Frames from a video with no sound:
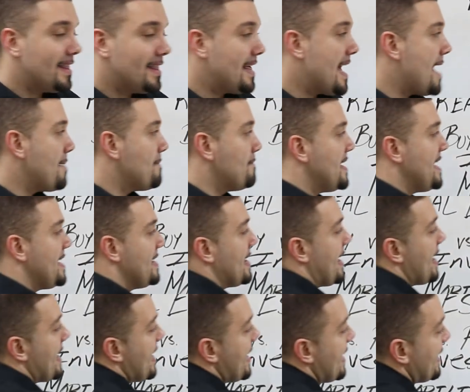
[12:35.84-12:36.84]
That means
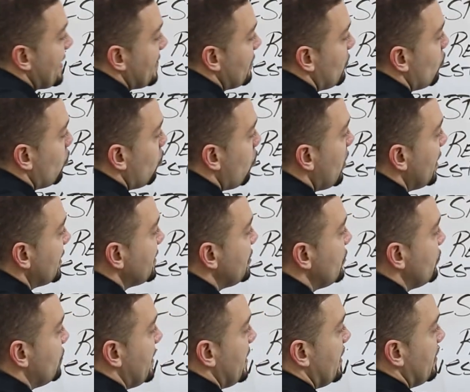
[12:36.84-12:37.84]
I had 1
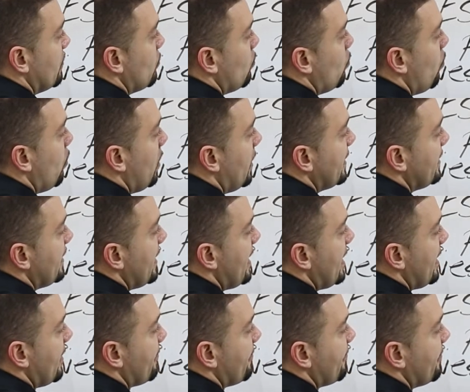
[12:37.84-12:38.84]
unit,
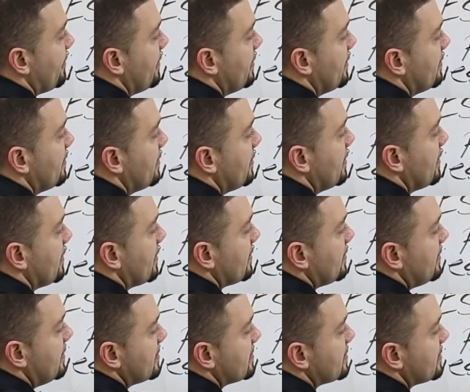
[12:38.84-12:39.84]
1F.
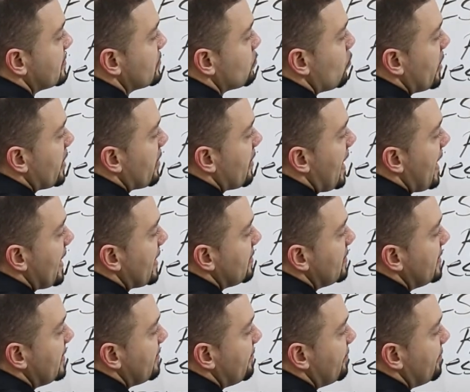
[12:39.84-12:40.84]
This is where I
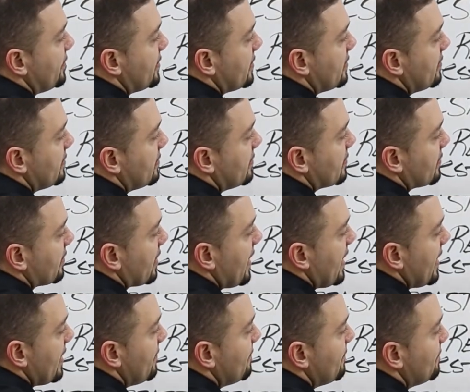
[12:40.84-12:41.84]
lived,
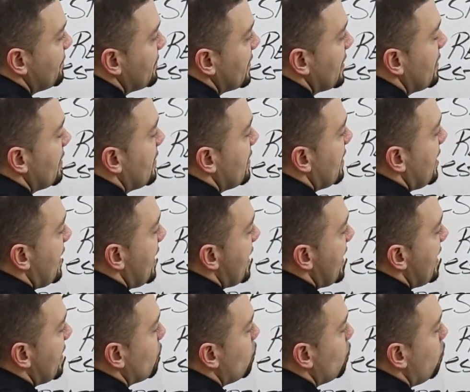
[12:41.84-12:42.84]
okay? I
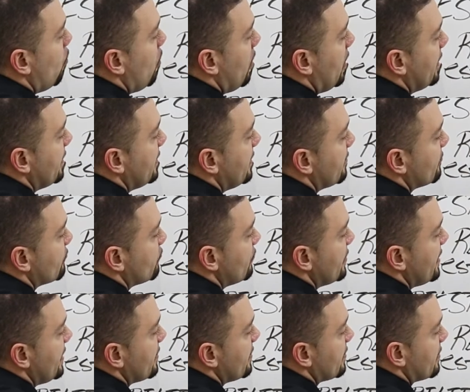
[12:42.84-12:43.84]
had 1
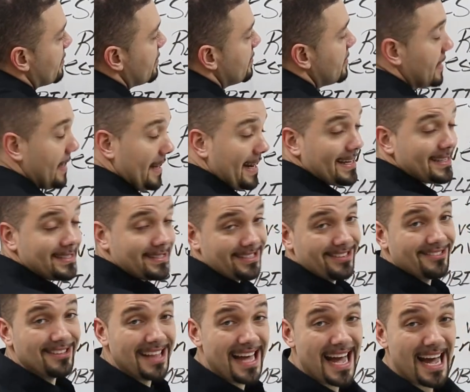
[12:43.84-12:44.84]
rear, and I
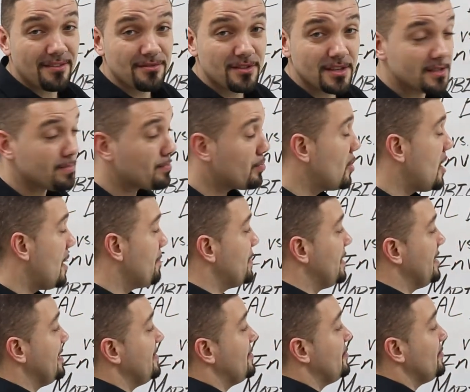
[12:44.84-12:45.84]
still have this
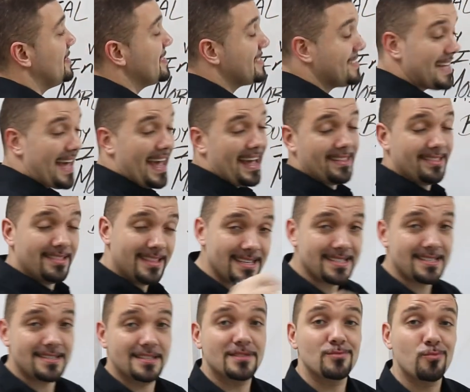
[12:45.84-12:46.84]
property to this day. And
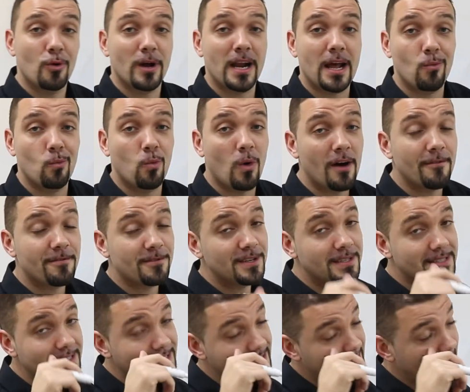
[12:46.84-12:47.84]
this is what I want for
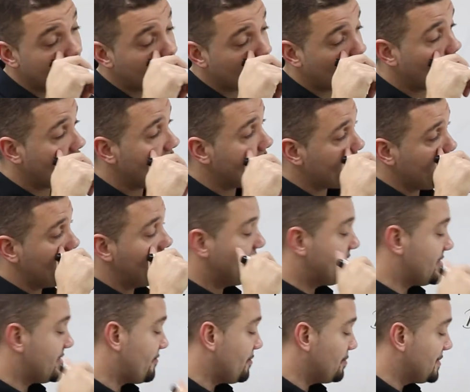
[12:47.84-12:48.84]
you to take away from
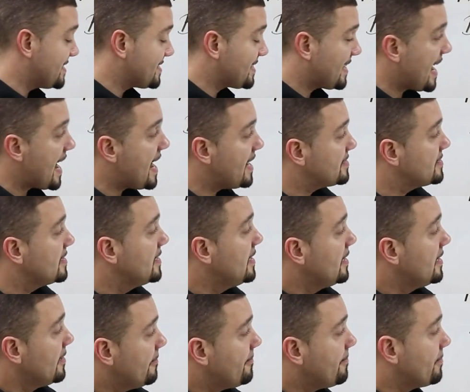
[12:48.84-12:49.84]
this cash
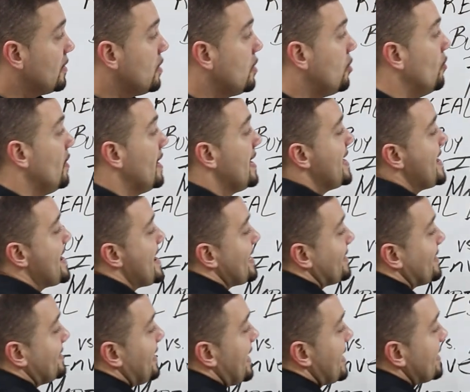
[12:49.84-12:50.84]
flow.
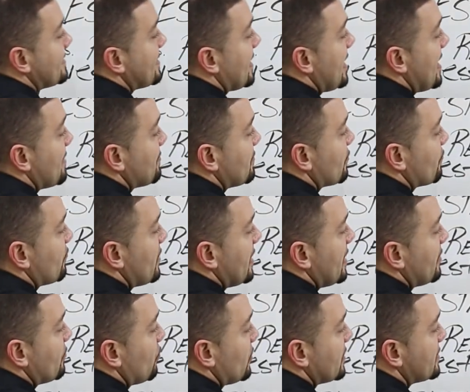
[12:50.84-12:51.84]
At that time, the
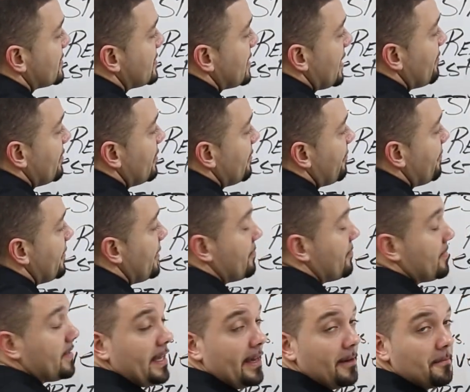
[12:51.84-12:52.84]
rent was
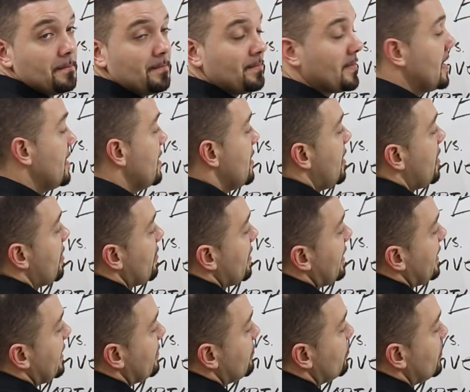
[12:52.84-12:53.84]
$750. All
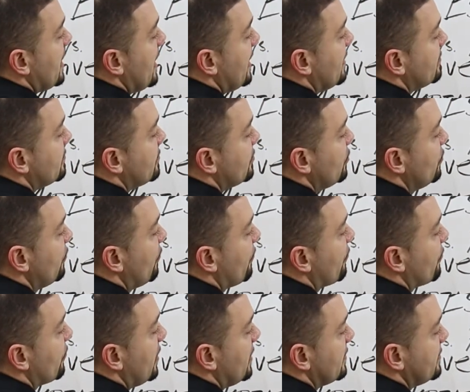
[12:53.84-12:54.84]
right, we had 2
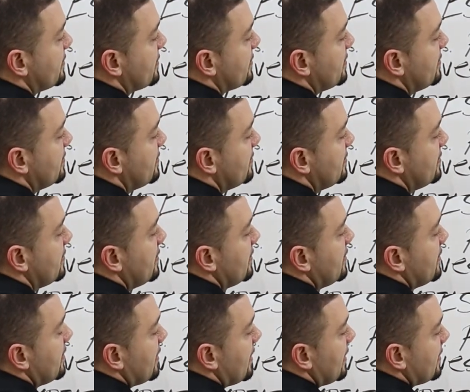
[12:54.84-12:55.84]
front.
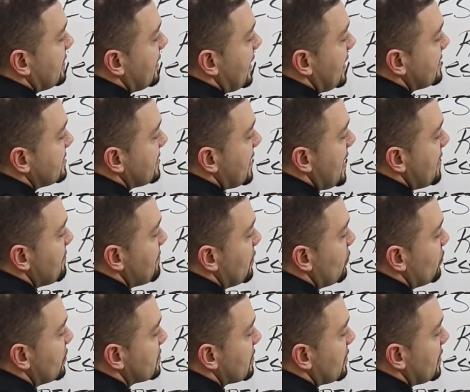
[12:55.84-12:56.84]
At that time, it
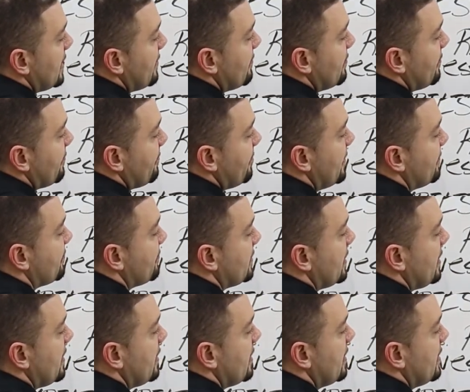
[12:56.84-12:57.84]
was
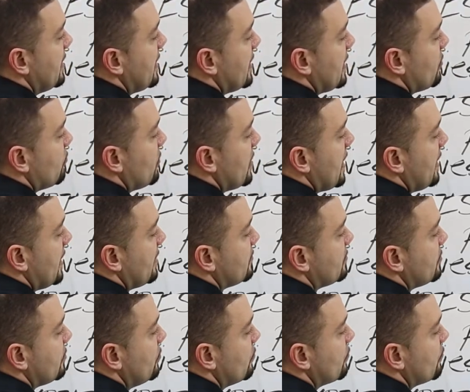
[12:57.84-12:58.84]
$1,150, and we had
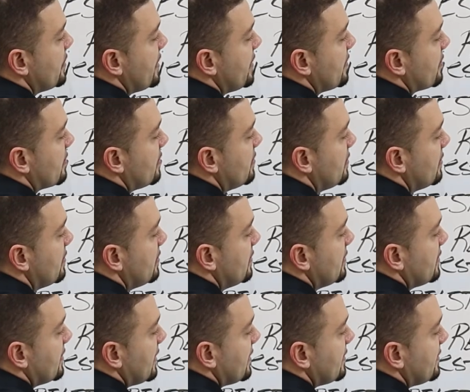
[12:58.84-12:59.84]
2 rear.
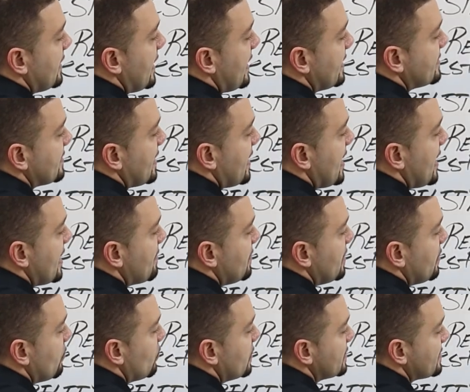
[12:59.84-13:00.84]
At that time,
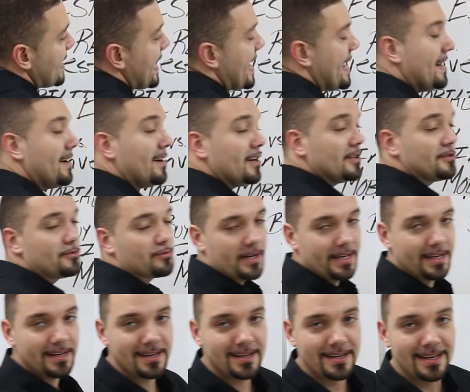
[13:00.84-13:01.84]
it was
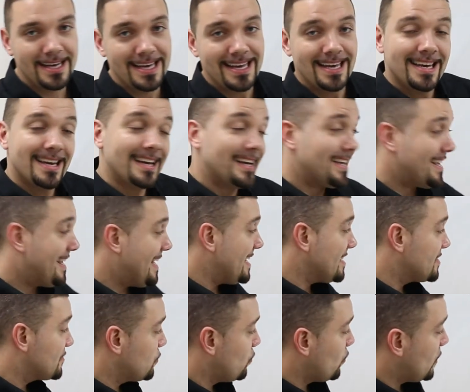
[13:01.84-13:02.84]
$800.
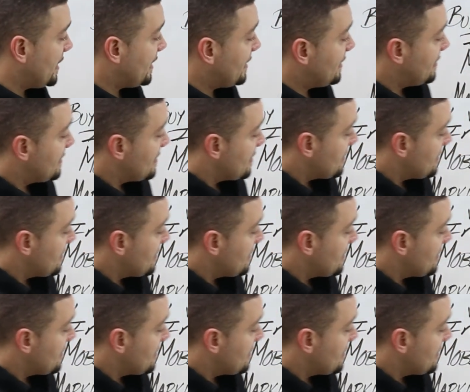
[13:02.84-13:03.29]
Guess what?